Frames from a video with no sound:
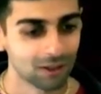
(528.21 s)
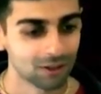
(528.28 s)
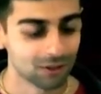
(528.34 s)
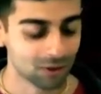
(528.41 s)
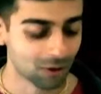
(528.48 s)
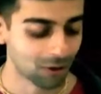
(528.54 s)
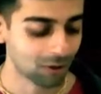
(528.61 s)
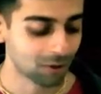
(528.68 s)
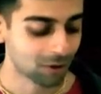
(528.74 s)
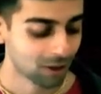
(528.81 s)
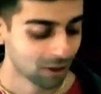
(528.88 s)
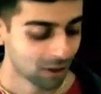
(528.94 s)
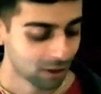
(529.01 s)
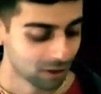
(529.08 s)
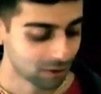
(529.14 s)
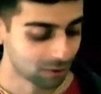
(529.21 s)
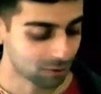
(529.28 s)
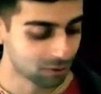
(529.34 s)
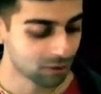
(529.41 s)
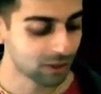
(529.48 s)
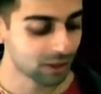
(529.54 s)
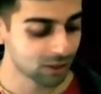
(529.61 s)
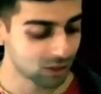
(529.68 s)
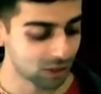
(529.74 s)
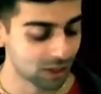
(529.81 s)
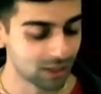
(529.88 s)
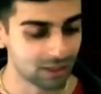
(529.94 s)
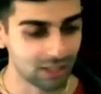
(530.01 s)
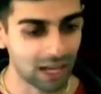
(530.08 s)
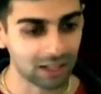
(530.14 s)
So the fish
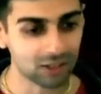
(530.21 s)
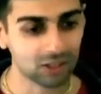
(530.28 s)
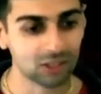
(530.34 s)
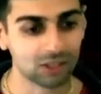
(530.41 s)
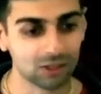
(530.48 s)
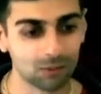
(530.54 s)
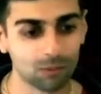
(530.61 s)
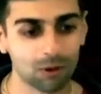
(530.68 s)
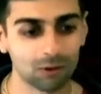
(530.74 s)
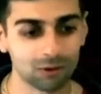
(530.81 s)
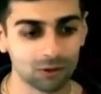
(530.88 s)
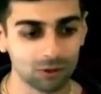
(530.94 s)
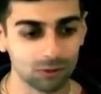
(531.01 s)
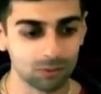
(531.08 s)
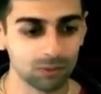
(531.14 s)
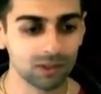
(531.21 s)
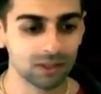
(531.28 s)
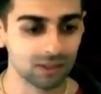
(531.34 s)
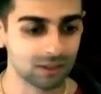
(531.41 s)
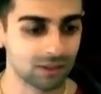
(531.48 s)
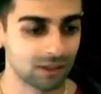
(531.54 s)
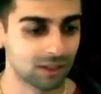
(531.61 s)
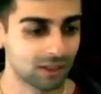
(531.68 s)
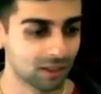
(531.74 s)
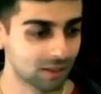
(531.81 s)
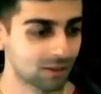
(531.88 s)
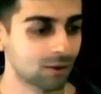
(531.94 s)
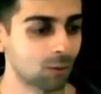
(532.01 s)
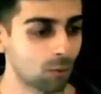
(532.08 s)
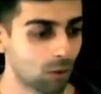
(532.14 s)
is actually supposed to be
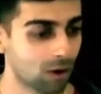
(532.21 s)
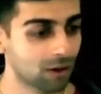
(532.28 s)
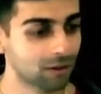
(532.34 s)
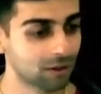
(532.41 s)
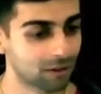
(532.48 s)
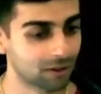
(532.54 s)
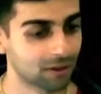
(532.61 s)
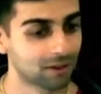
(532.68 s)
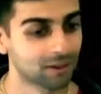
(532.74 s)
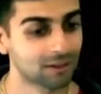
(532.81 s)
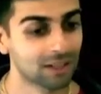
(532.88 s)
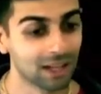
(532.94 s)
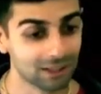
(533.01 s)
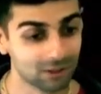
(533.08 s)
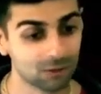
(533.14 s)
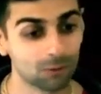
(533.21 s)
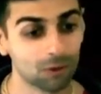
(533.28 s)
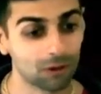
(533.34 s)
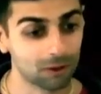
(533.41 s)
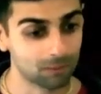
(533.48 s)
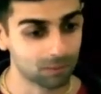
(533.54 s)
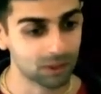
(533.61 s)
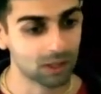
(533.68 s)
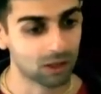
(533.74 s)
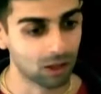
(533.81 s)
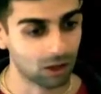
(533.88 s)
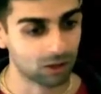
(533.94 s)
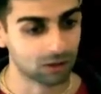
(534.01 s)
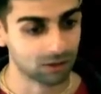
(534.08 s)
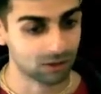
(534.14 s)
in the water. That's where it
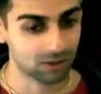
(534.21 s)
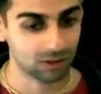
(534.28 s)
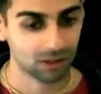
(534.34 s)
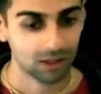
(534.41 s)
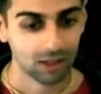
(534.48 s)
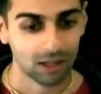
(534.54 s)
belongs.